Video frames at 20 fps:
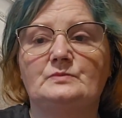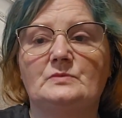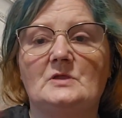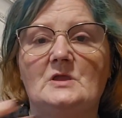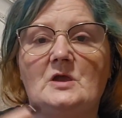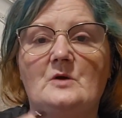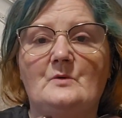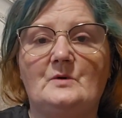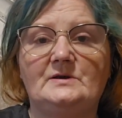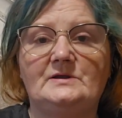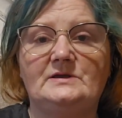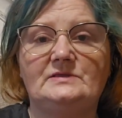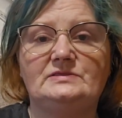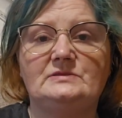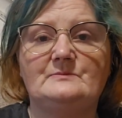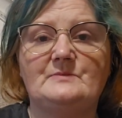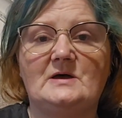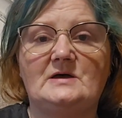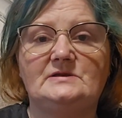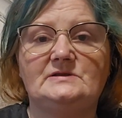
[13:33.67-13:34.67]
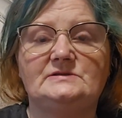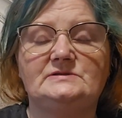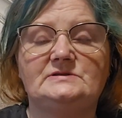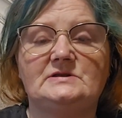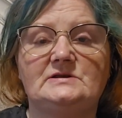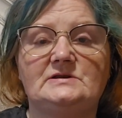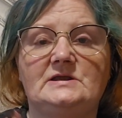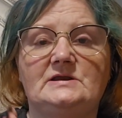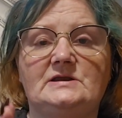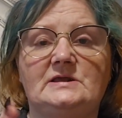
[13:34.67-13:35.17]
I want to get the bodice
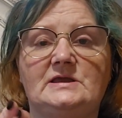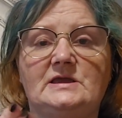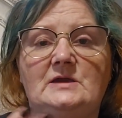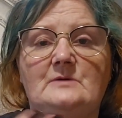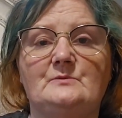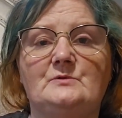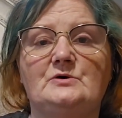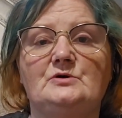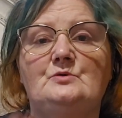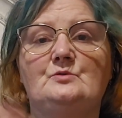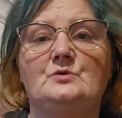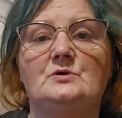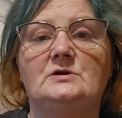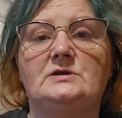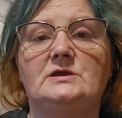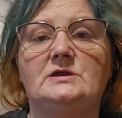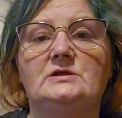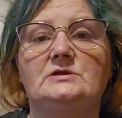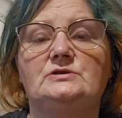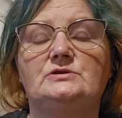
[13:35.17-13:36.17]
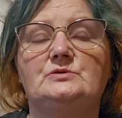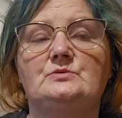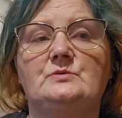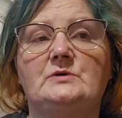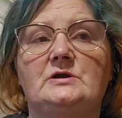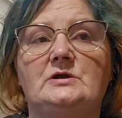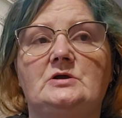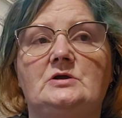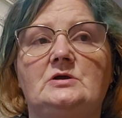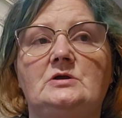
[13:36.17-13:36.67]
done, and I am going to work it to
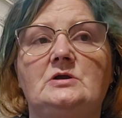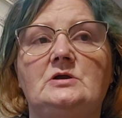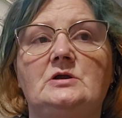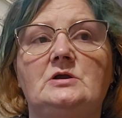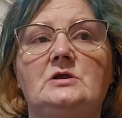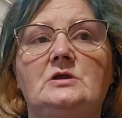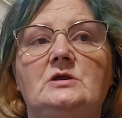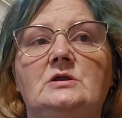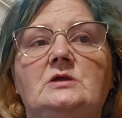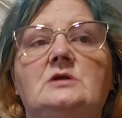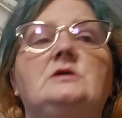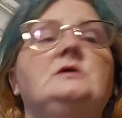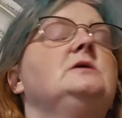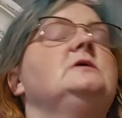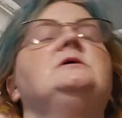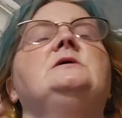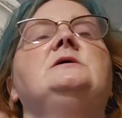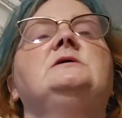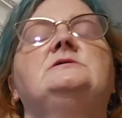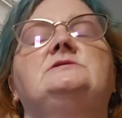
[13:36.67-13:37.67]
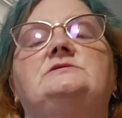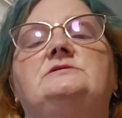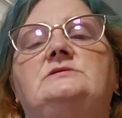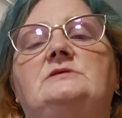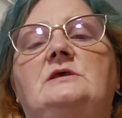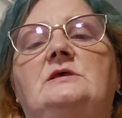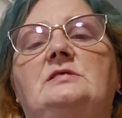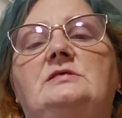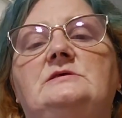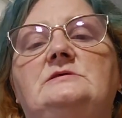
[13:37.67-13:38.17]
where it's
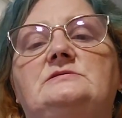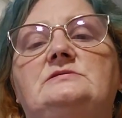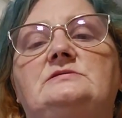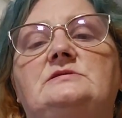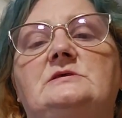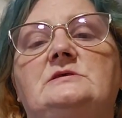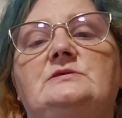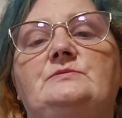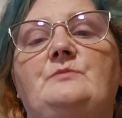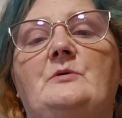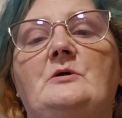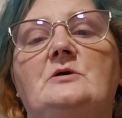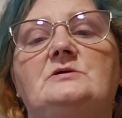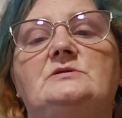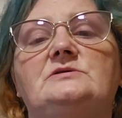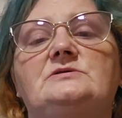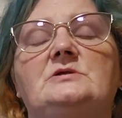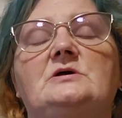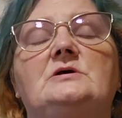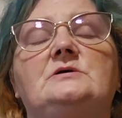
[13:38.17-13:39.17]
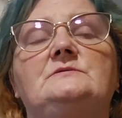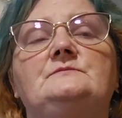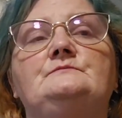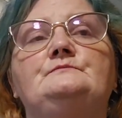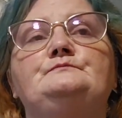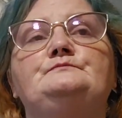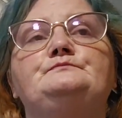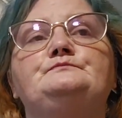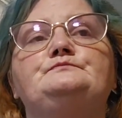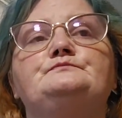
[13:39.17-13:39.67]
at least this part's done.
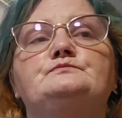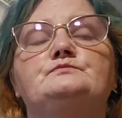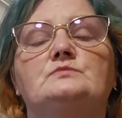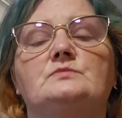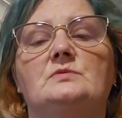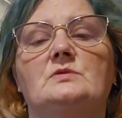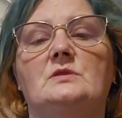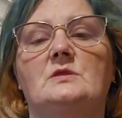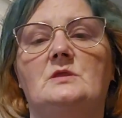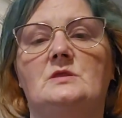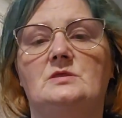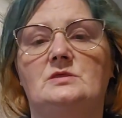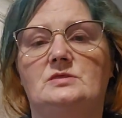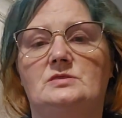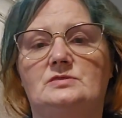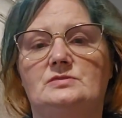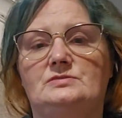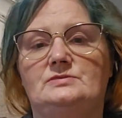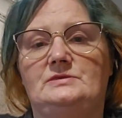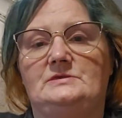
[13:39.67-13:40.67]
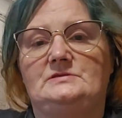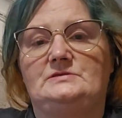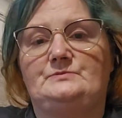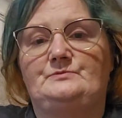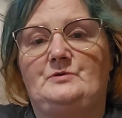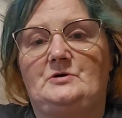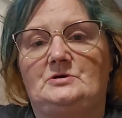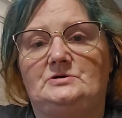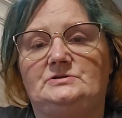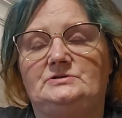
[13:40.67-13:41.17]
This
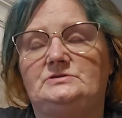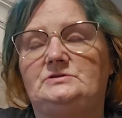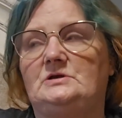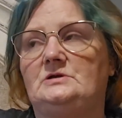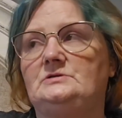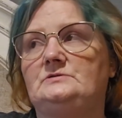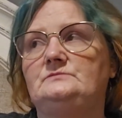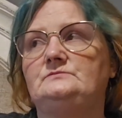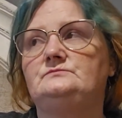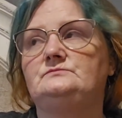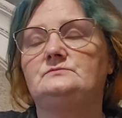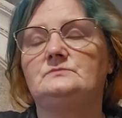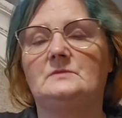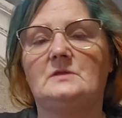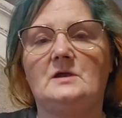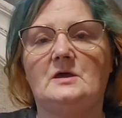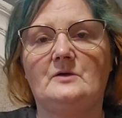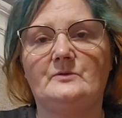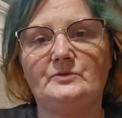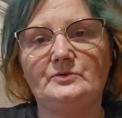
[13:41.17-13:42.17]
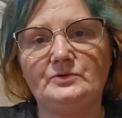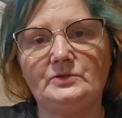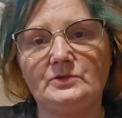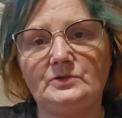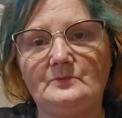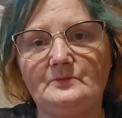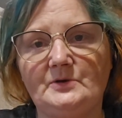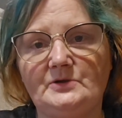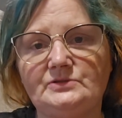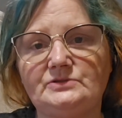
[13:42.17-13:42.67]
part's done. Obviously
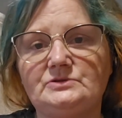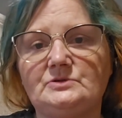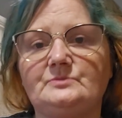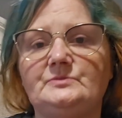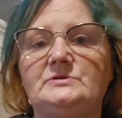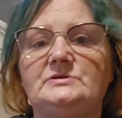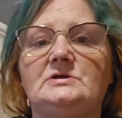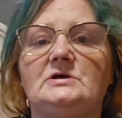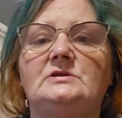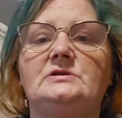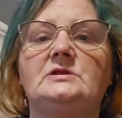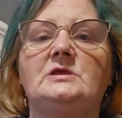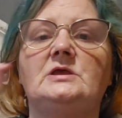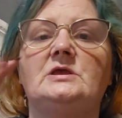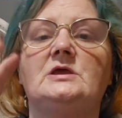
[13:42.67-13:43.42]
the bust will be done.